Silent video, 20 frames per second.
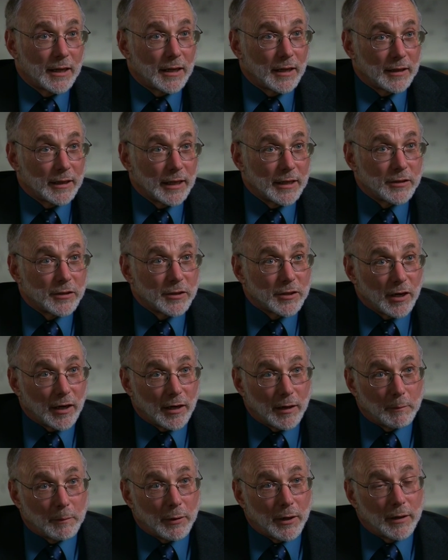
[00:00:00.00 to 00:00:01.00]
Lasers
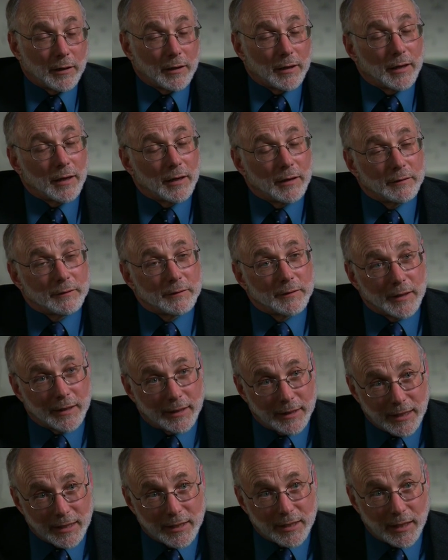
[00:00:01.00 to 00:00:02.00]
are a part
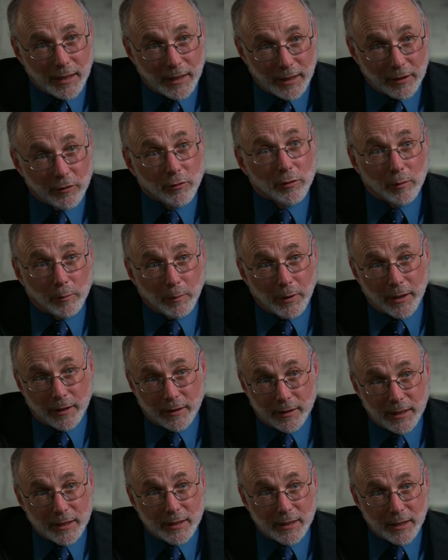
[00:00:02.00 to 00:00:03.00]
of these, integral part
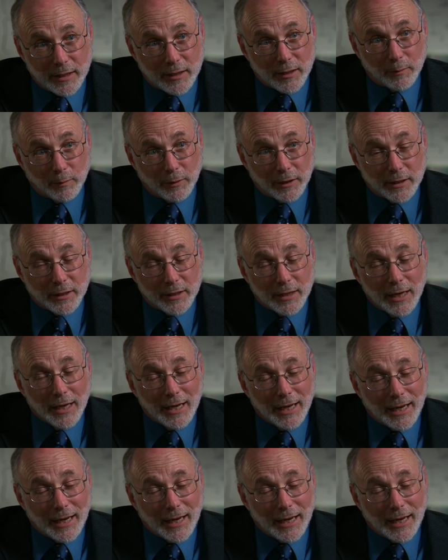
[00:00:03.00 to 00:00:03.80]
of these disciplines.